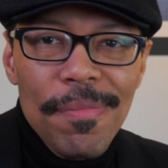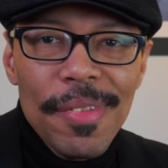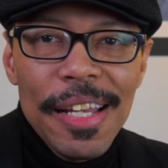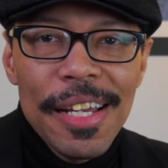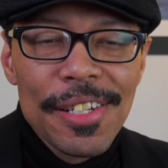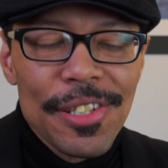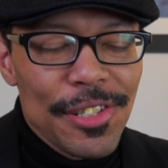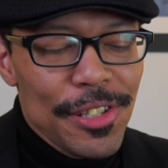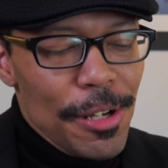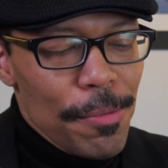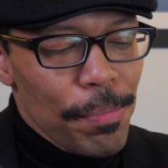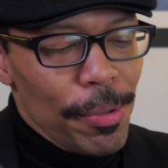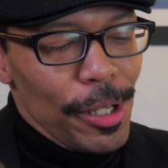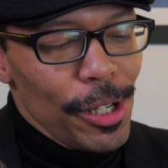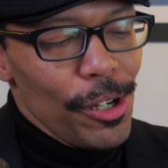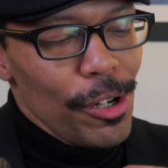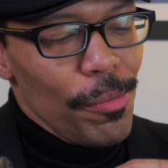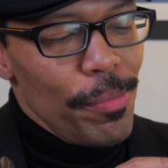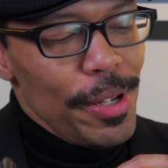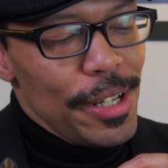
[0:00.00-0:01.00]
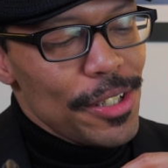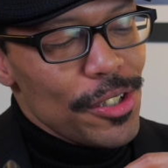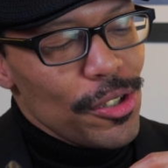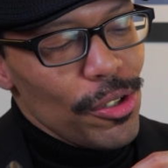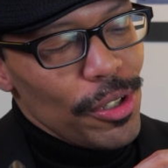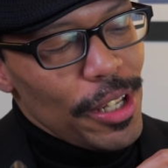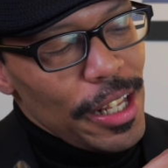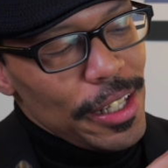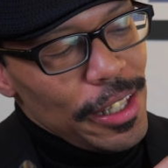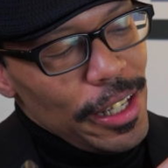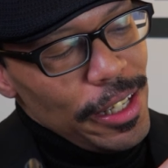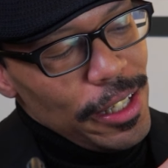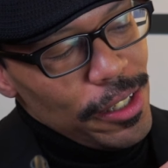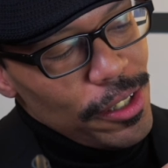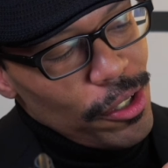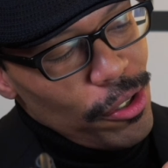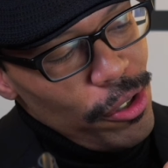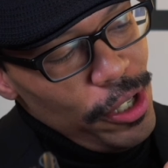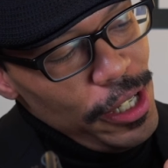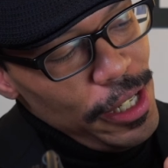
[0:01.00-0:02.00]
sip a little bit so that they
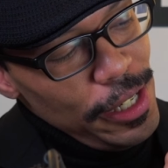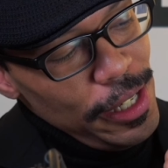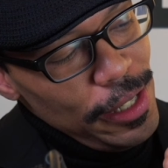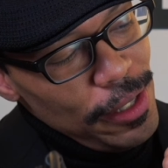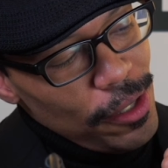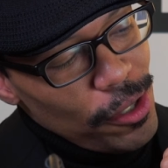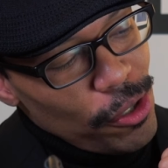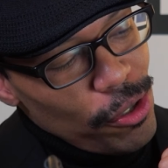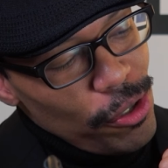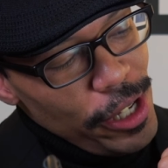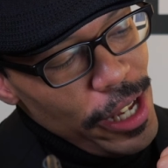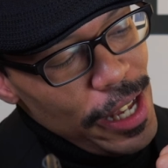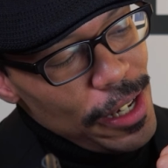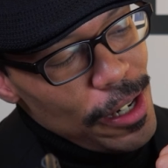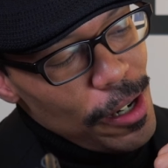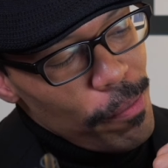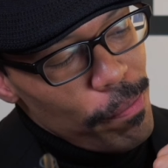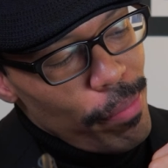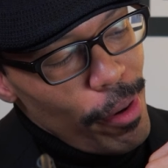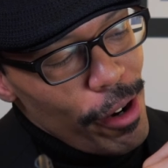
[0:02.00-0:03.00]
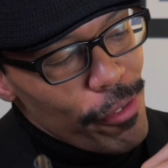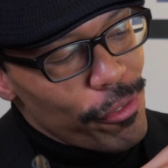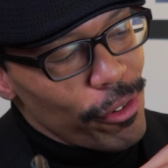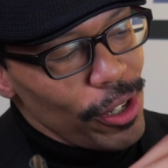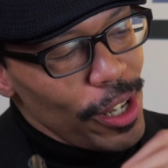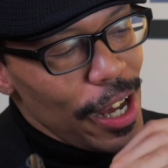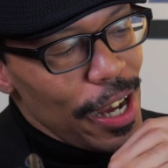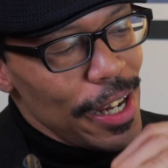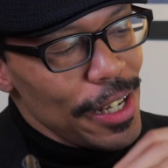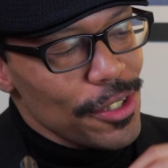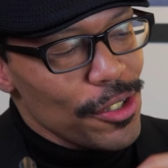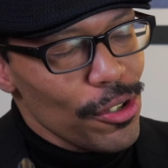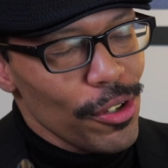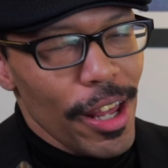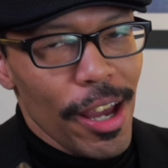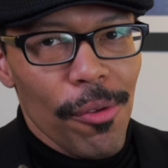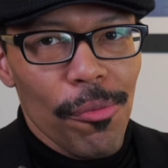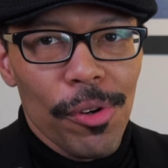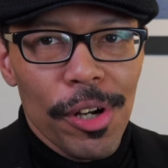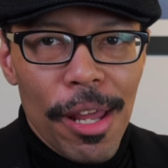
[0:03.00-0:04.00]
could create a buffer line so
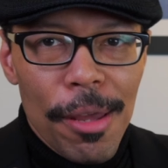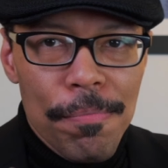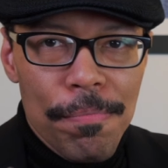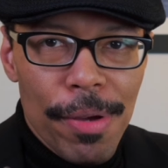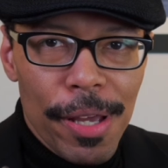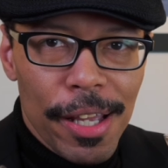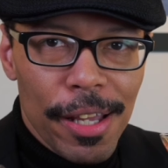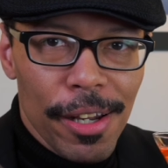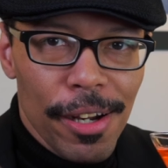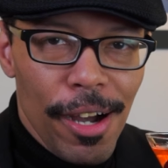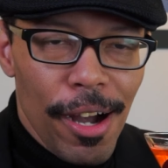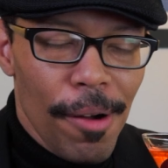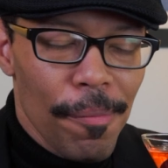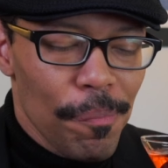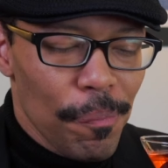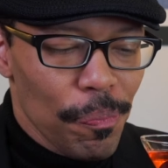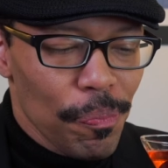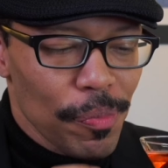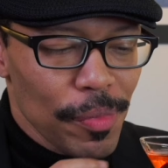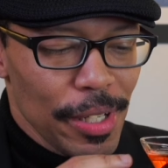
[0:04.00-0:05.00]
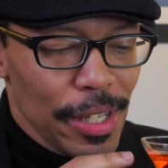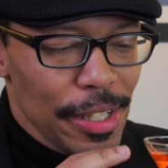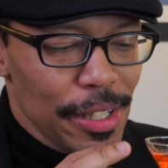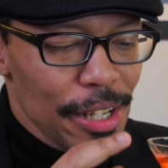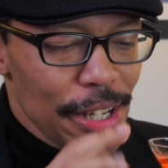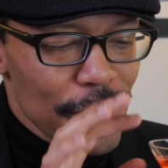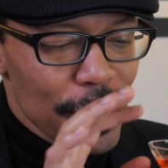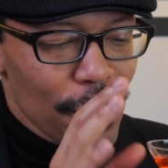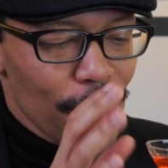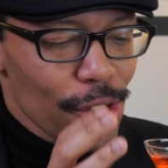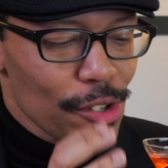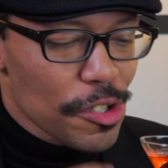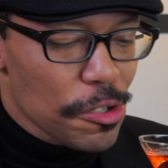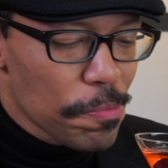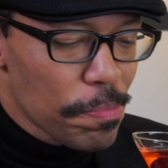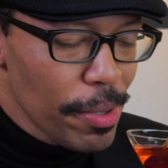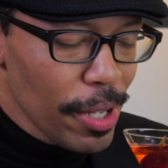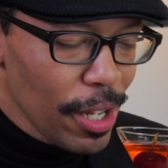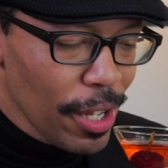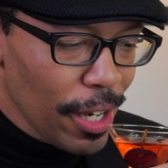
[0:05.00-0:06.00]
that when they pick it up, it doesn't go
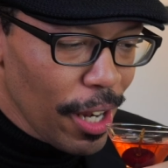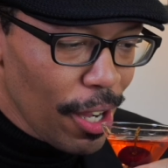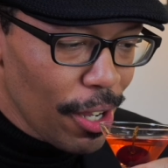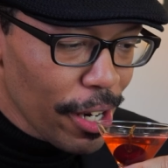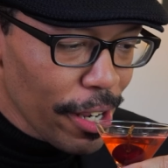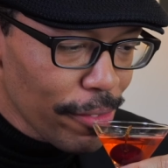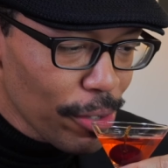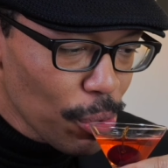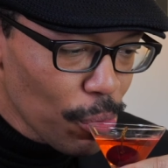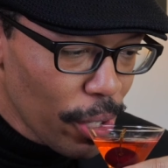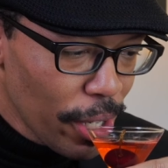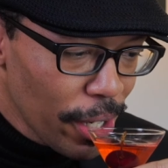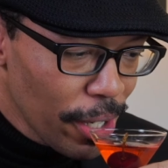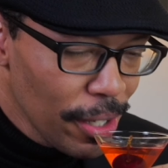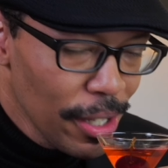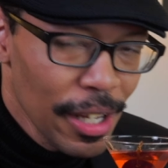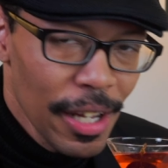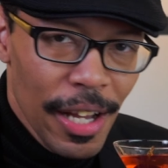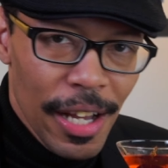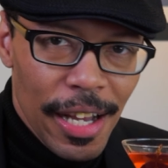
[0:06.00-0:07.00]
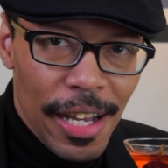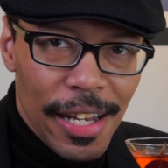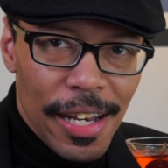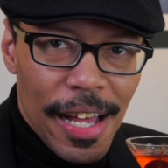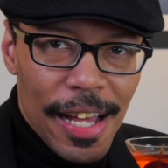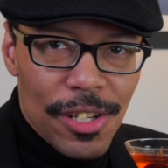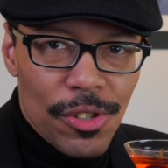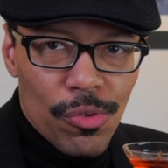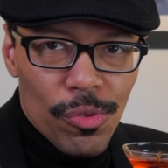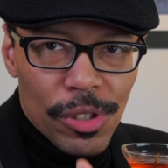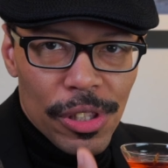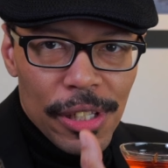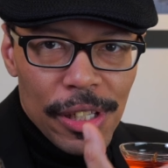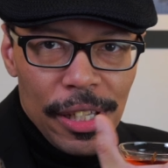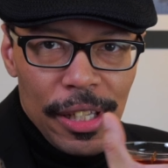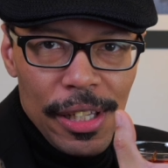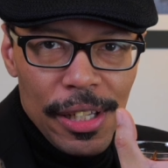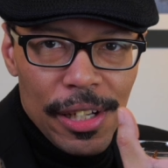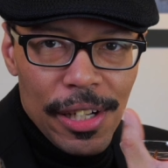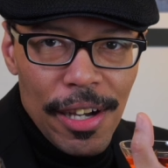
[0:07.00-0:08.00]
spilling out everywhere. And that's what
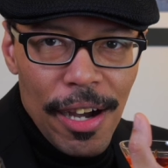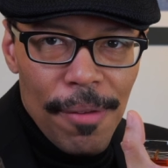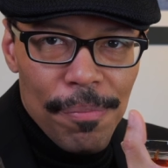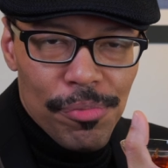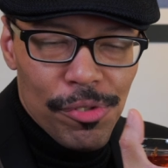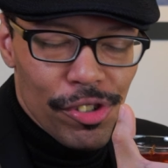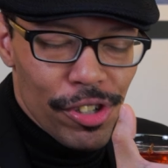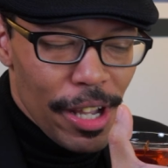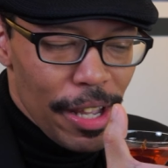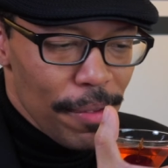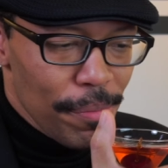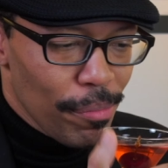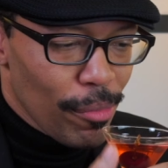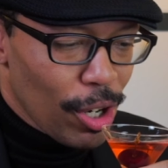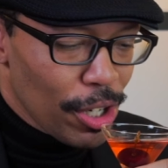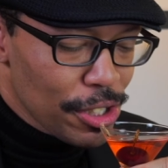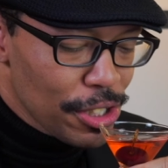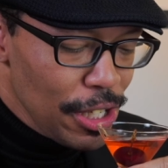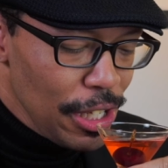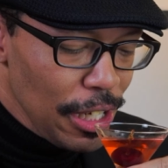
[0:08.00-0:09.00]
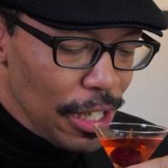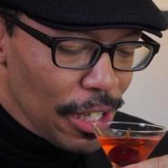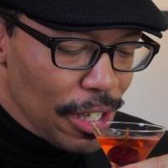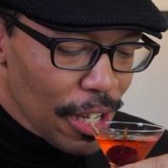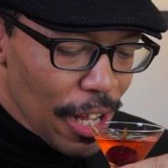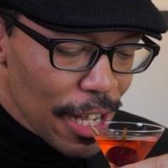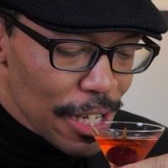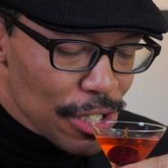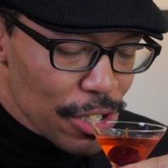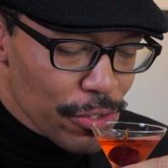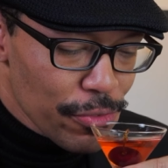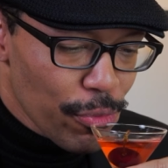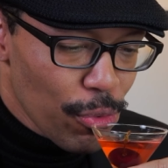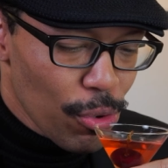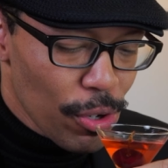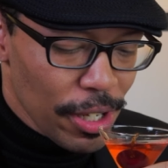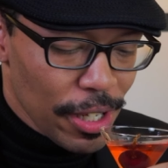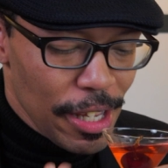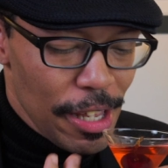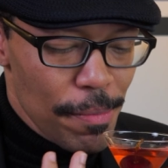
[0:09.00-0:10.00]
the cup-shaped martini glass is
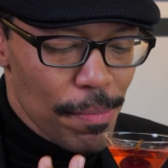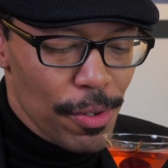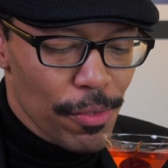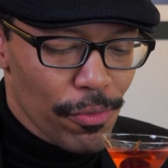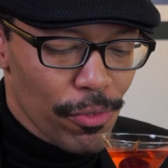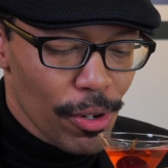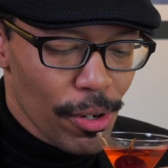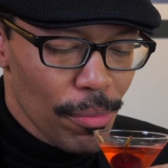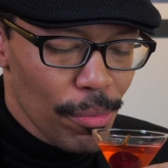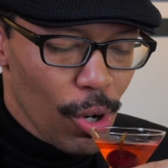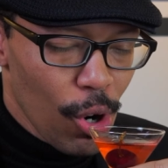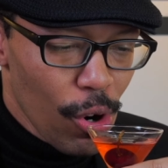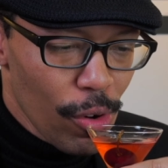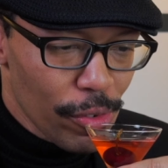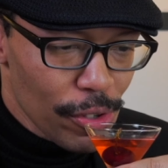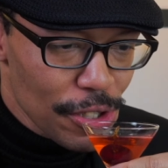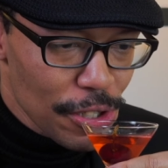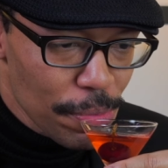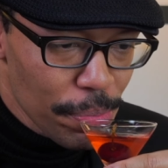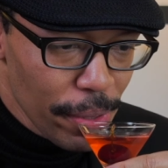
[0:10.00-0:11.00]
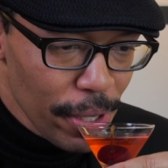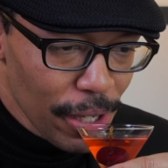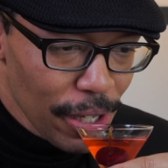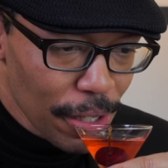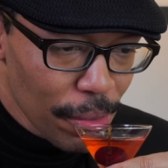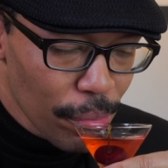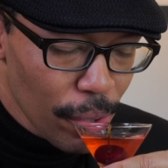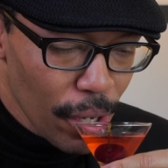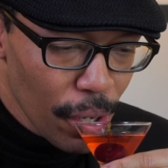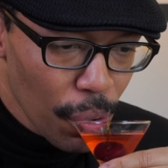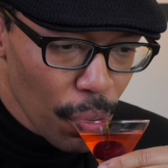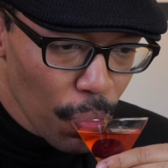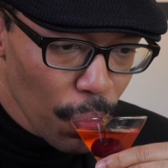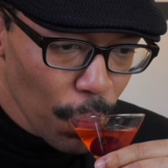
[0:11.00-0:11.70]
for, to keep it from overspilling. But